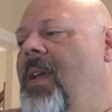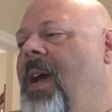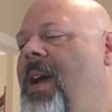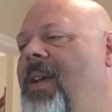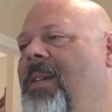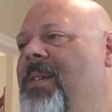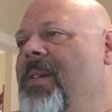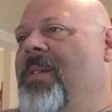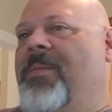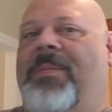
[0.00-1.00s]

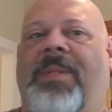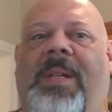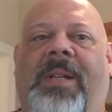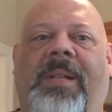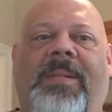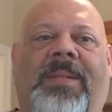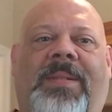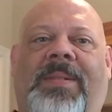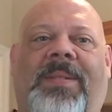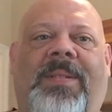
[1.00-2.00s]

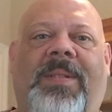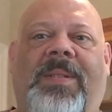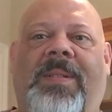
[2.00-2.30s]
It's